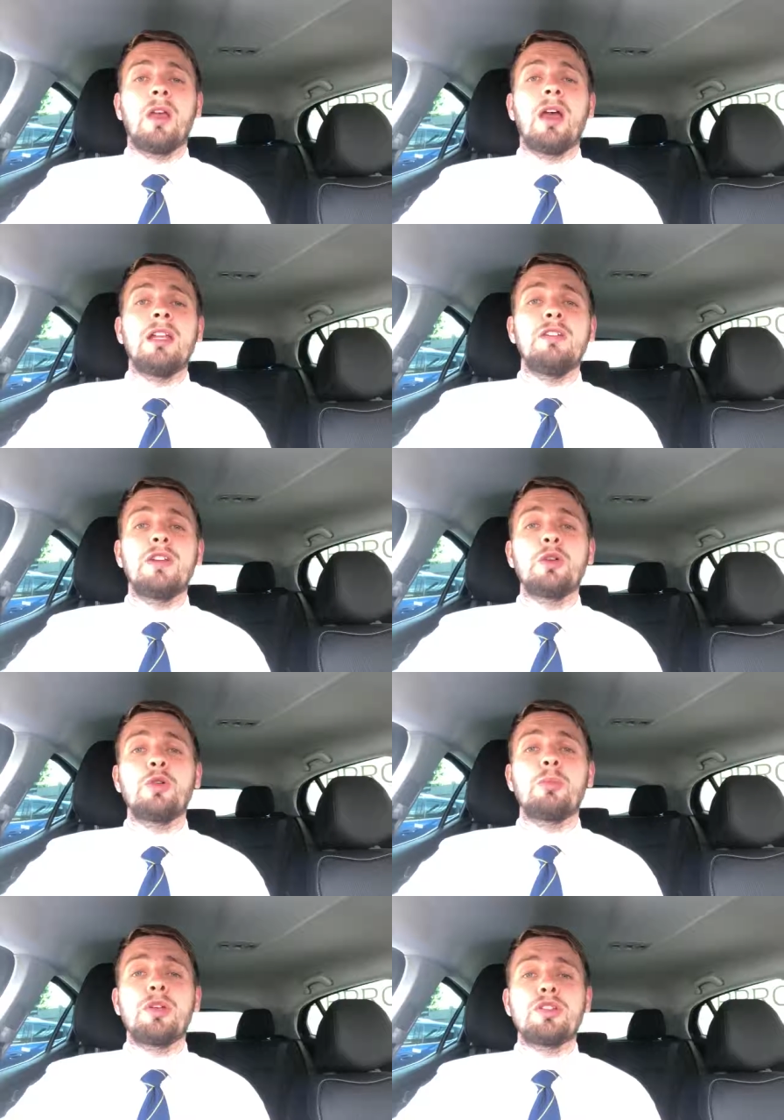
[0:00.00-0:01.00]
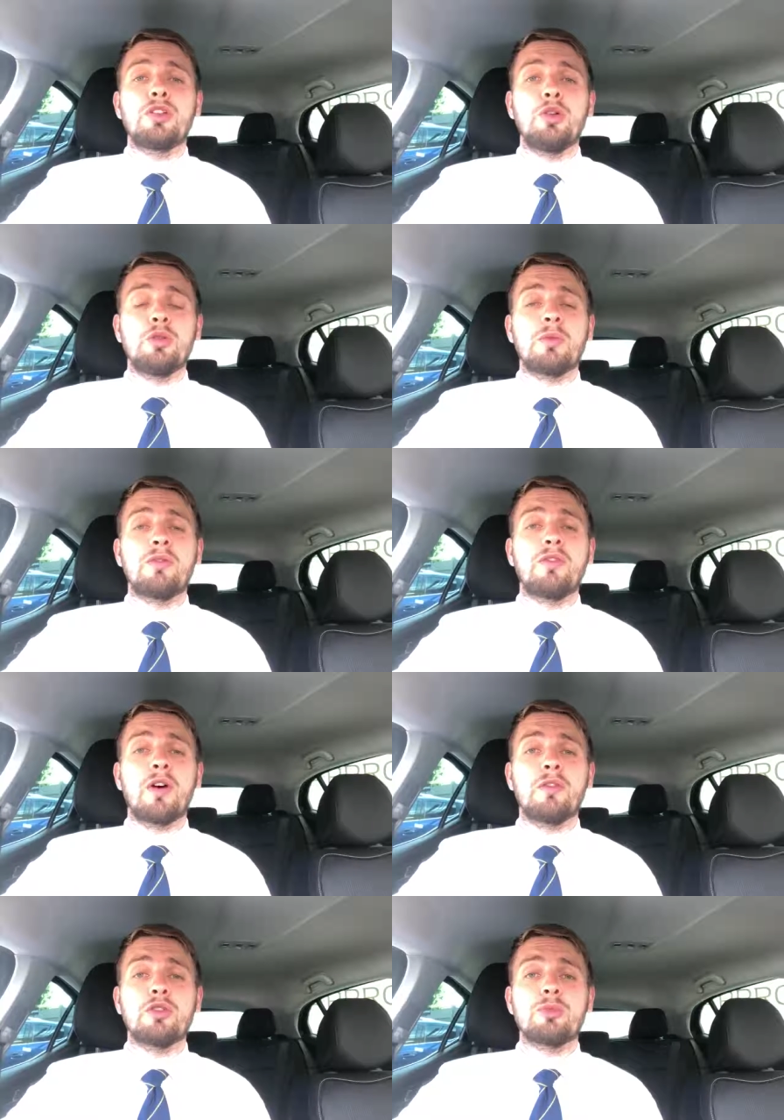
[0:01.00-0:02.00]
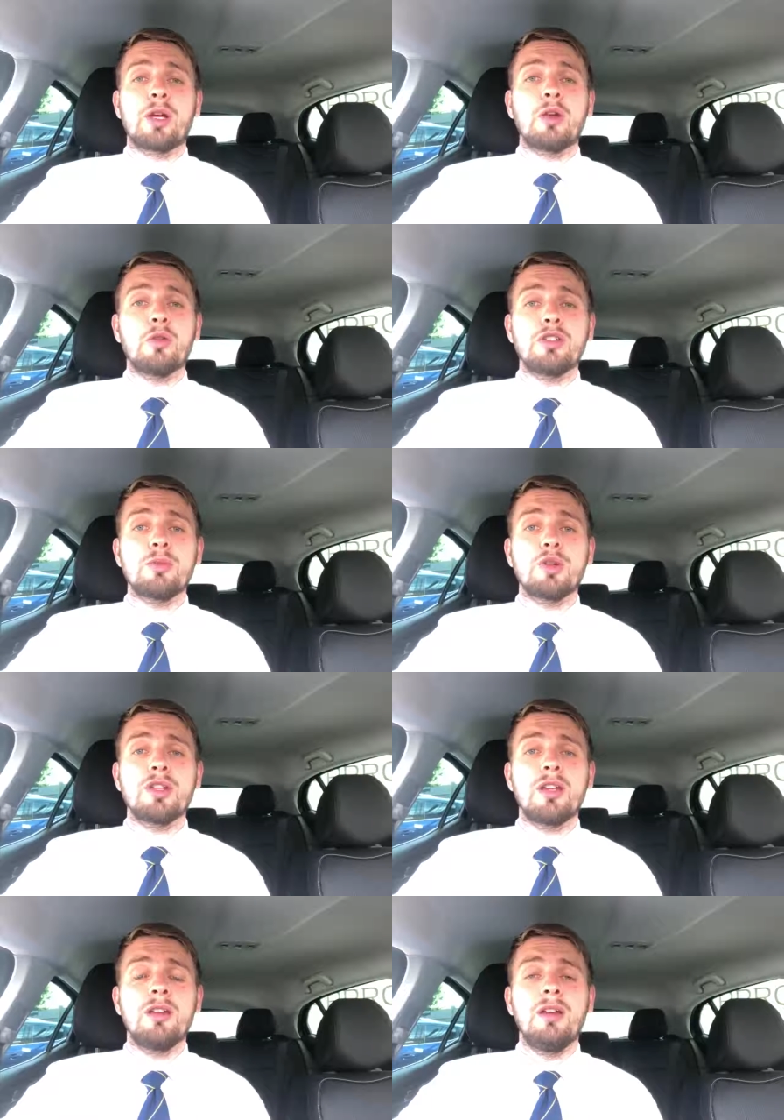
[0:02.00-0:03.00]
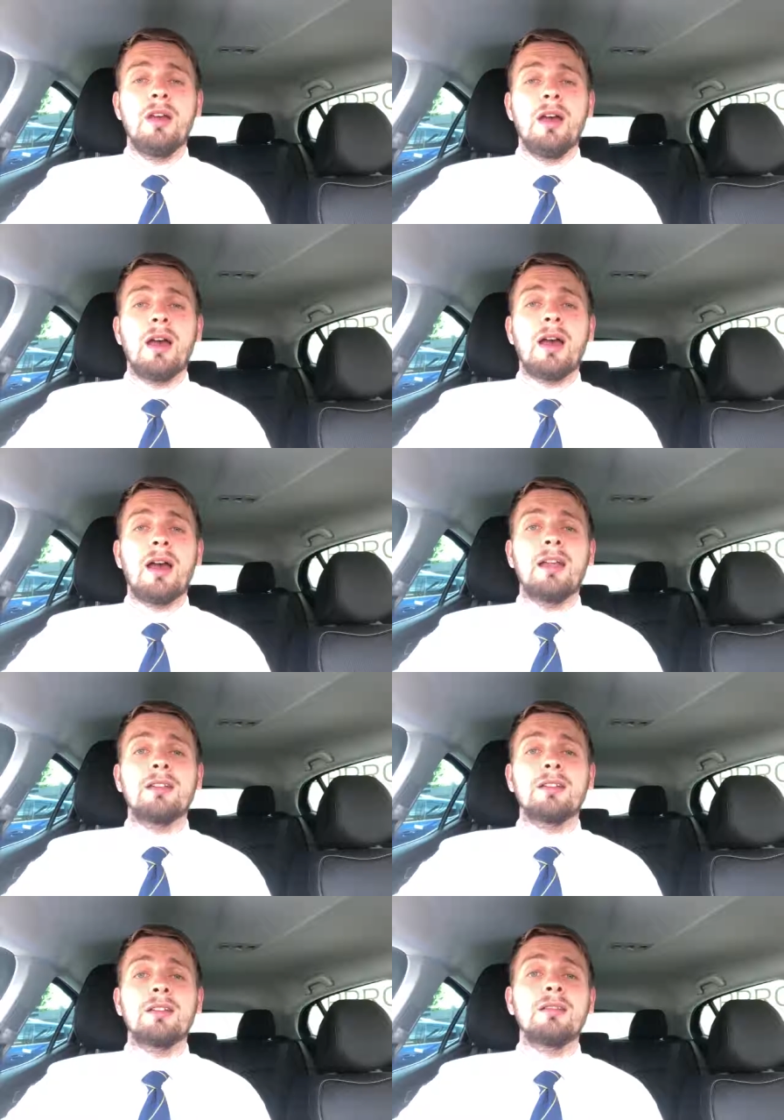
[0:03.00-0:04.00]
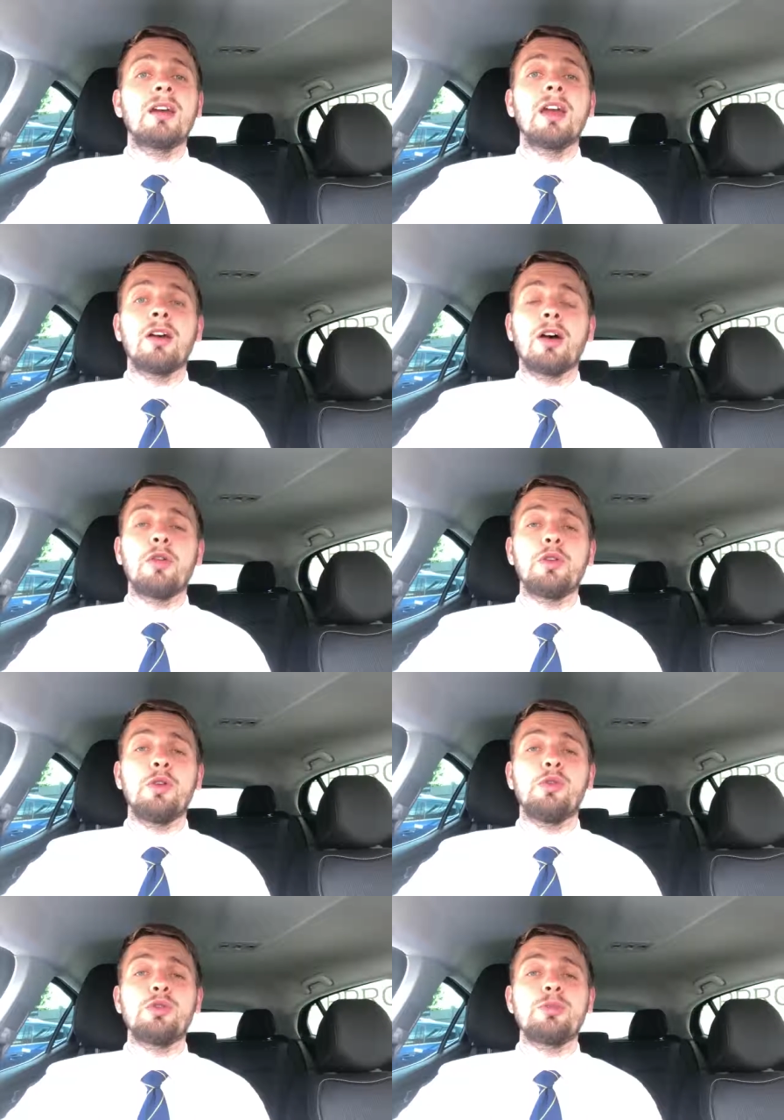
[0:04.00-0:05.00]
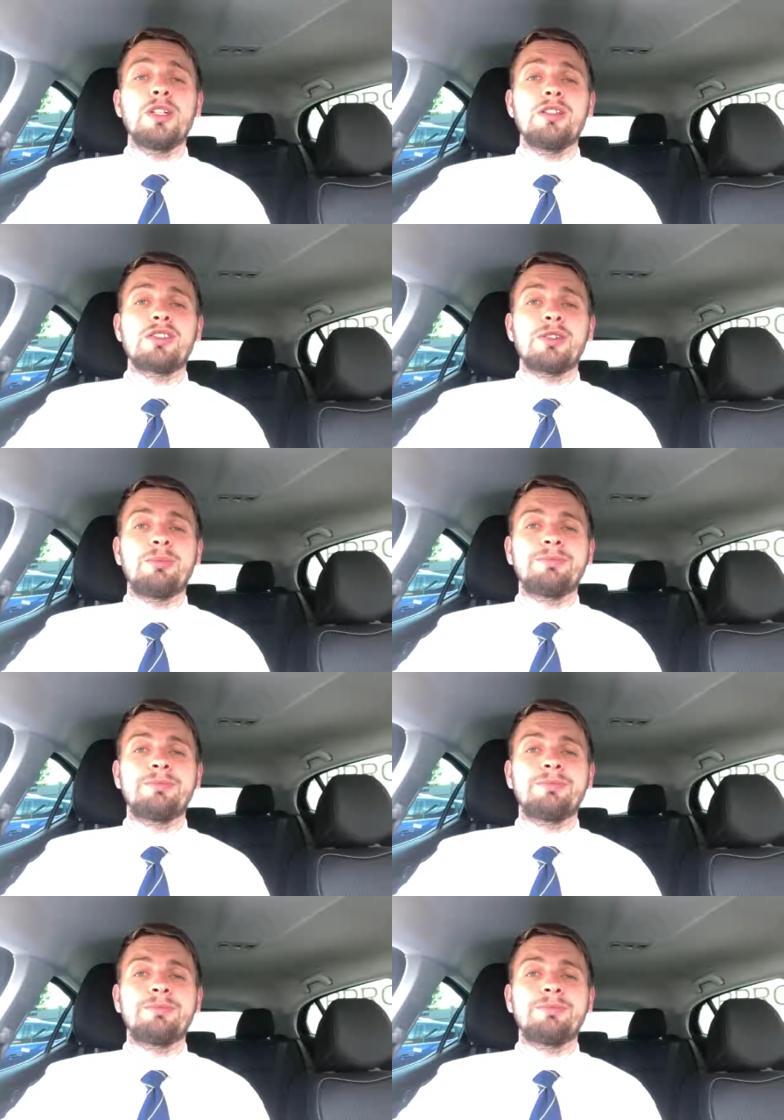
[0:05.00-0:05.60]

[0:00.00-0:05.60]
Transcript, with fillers: Any vehicle can be secured with a £500 holding deposit, and uh, yeah, hopefully look forward to meeting you soon.